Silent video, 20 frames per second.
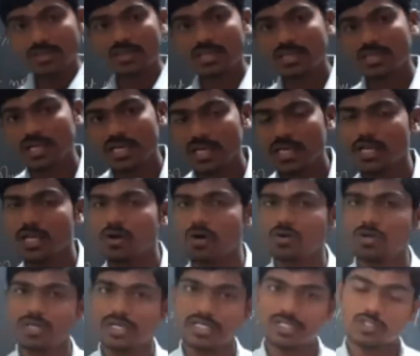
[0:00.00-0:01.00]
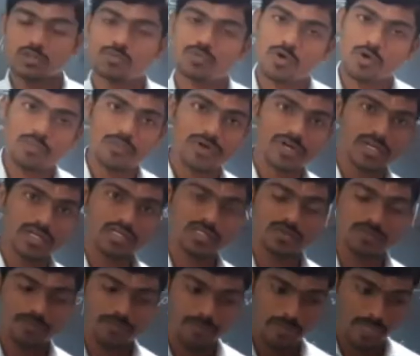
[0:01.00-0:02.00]
three colligative
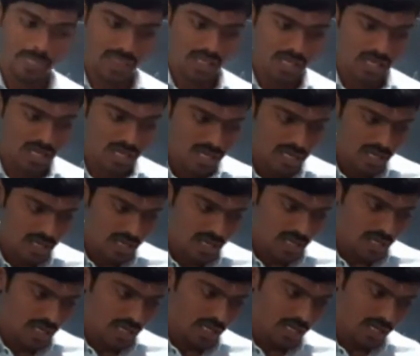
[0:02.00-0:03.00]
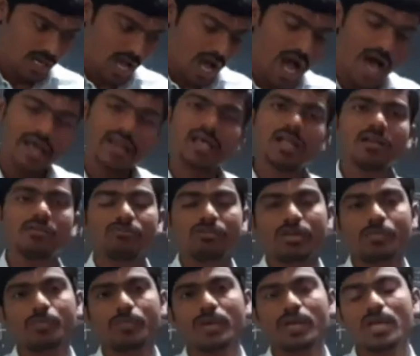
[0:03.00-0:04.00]
properties, in
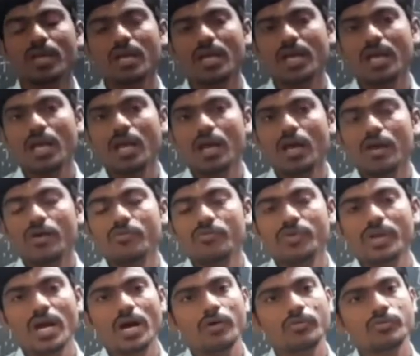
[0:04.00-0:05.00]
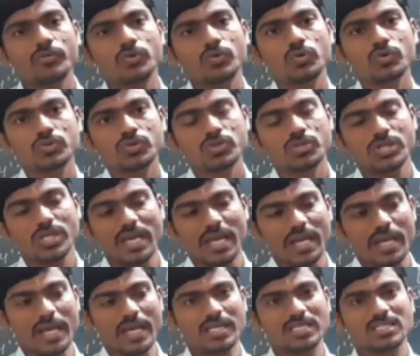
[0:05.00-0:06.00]
RLVP, we have used
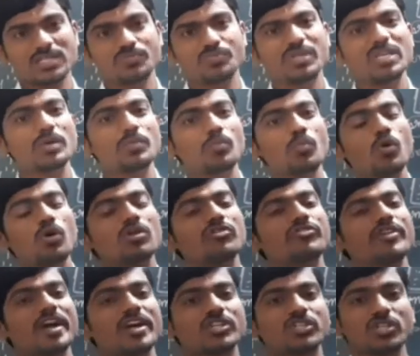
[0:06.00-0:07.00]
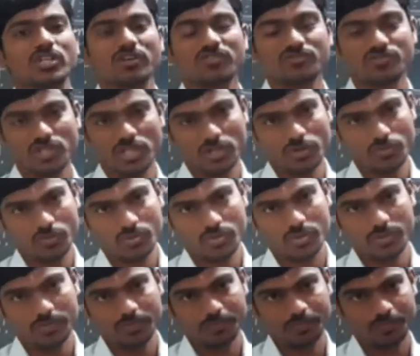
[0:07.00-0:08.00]
XB, mole fraction of solute.
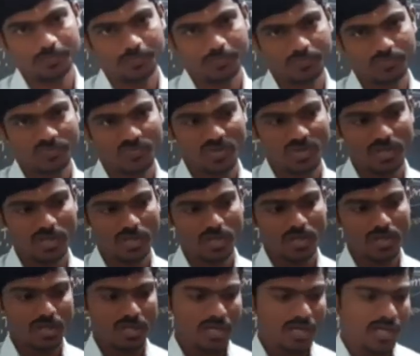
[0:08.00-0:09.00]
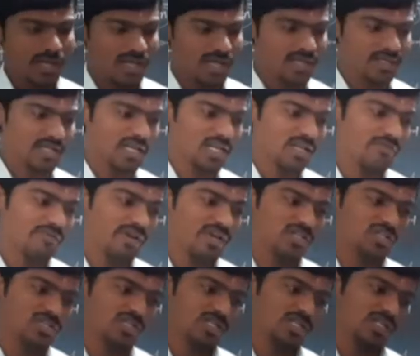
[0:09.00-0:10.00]
In
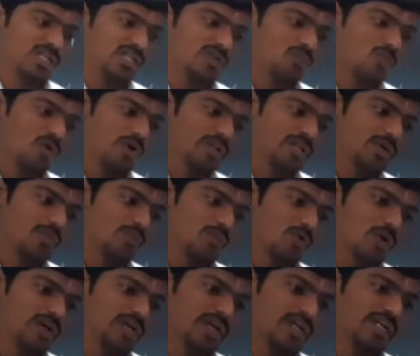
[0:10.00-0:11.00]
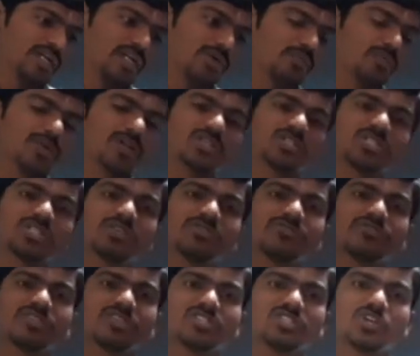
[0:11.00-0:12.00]
elevation in boiling point and depression in
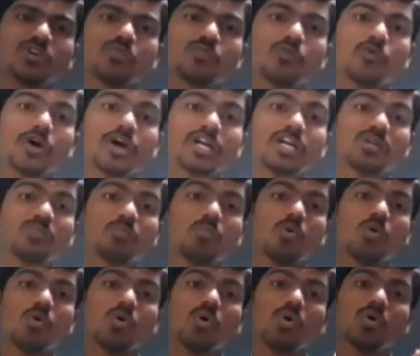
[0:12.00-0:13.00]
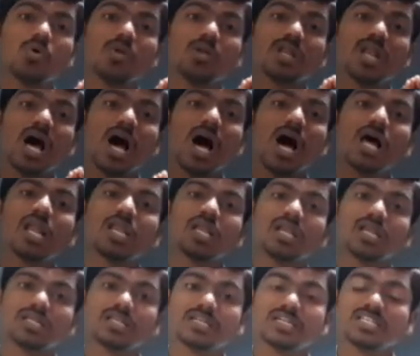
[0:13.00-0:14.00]
freezing point,
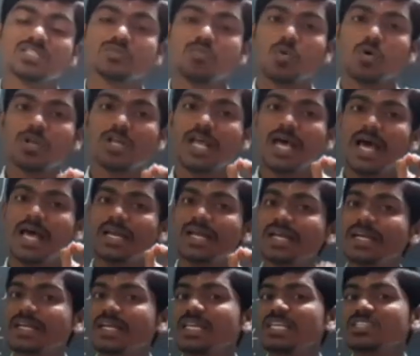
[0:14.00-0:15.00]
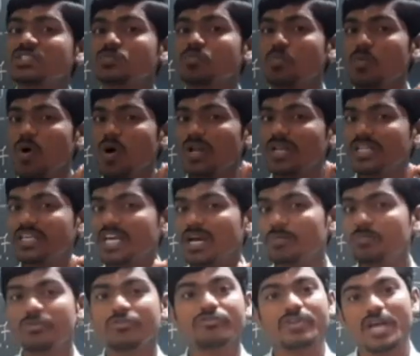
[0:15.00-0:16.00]
molal, that is molality, small
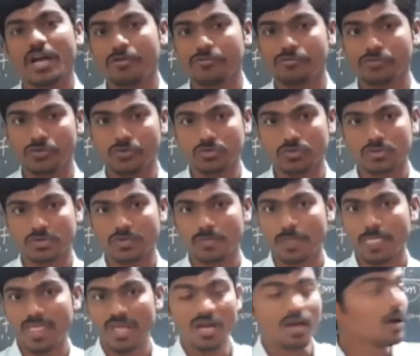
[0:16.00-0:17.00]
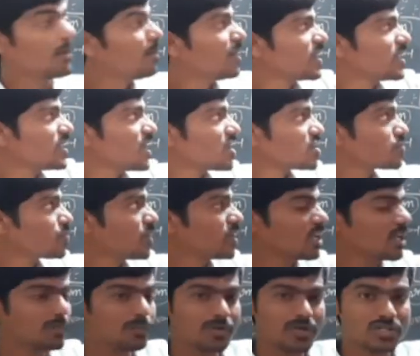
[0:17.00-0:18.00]
m we have used. But in
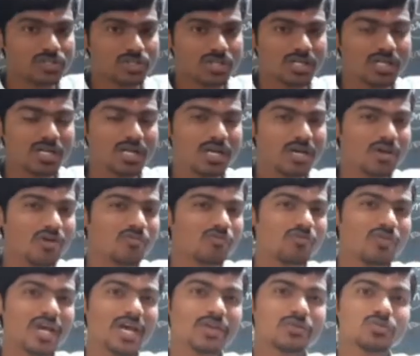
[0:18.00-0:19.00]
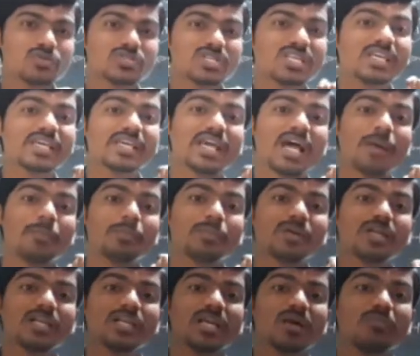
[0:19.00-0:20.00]
osmotic pressure, we are using
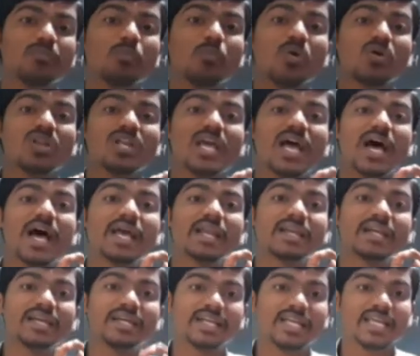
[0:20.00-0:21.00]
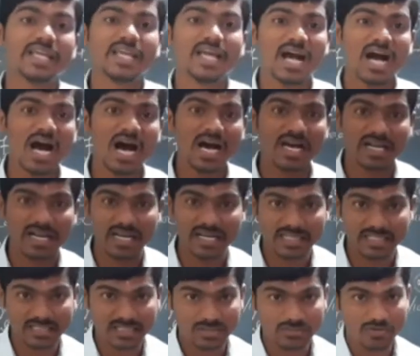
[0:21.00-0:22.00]
capital M, molarity,
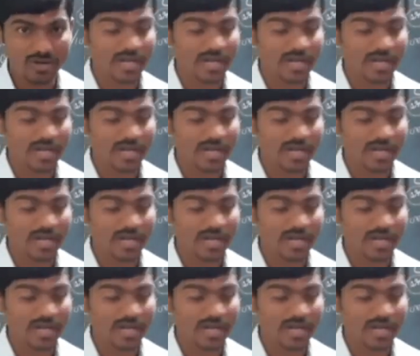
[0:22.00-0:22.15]
RITY,